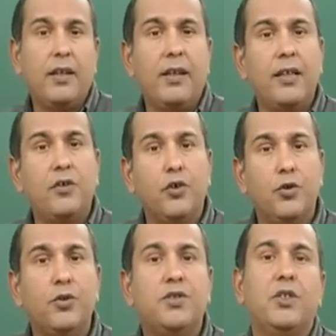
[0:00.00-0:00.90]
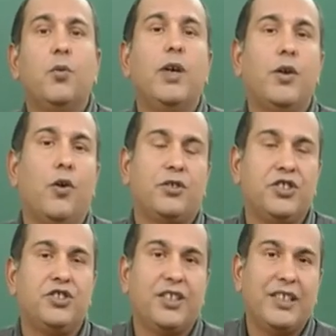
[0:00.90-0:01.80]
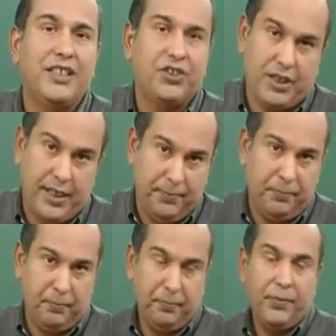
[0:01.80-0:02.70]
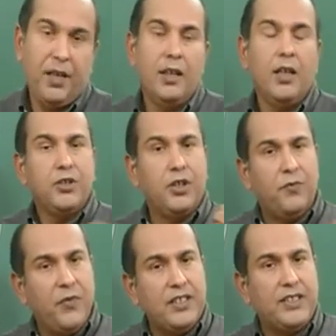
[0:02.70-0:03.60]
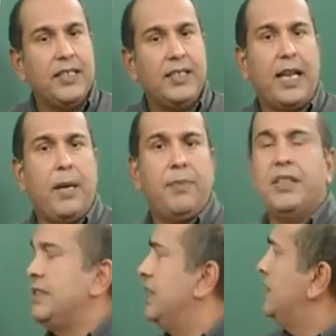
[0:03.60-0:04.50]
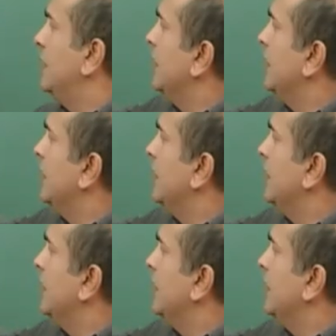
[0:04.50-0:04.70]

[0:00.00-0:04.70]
than use the word oxygen each time. So the first thing that happens is